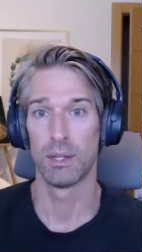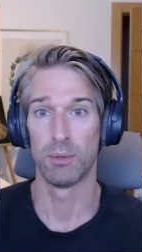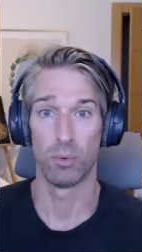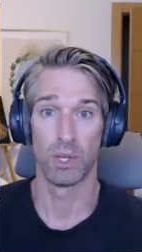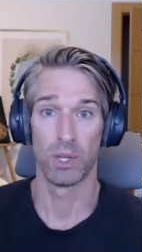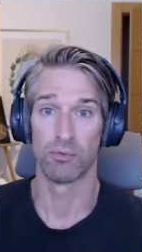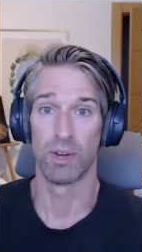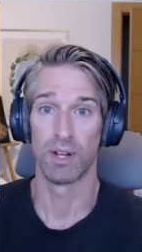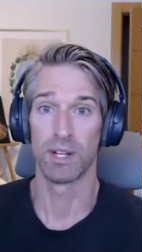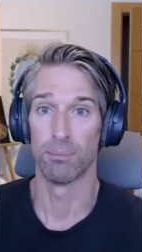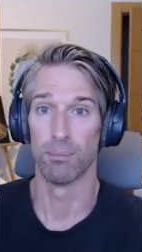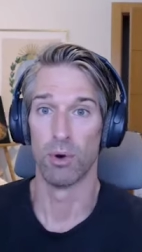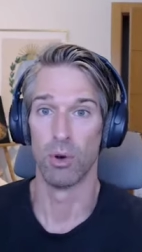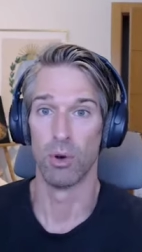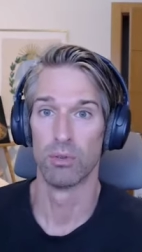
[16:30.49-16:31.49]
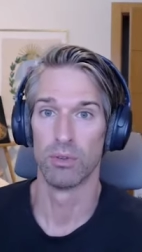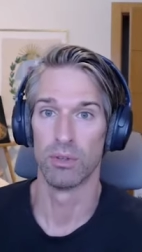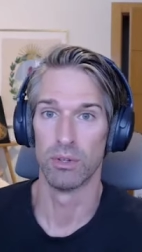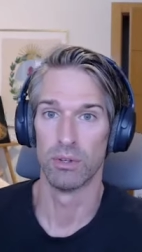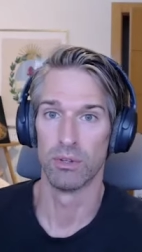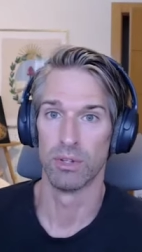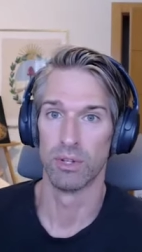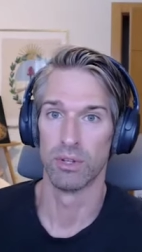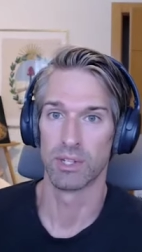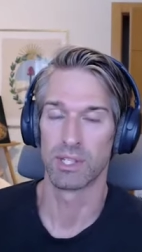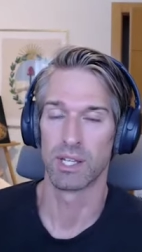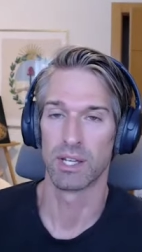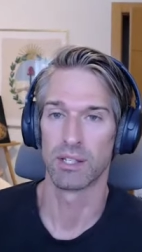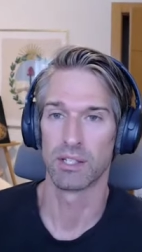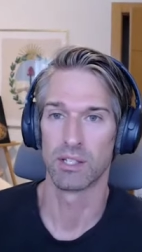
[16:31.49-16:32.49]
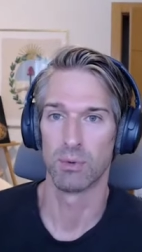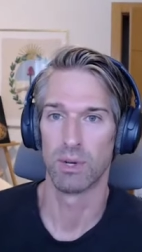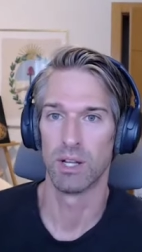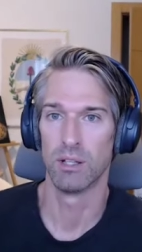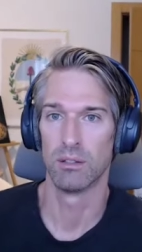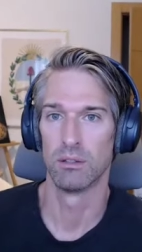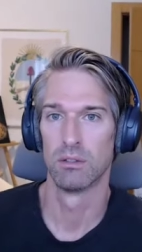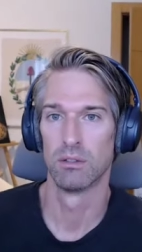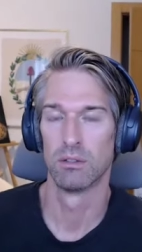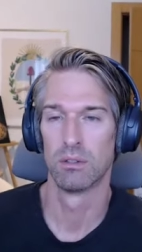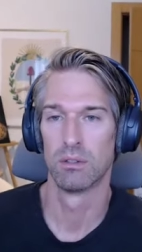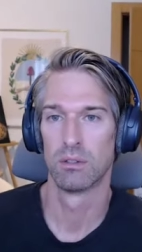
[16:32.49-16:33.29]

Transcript: It weighs Reddit more than, than other sites as well.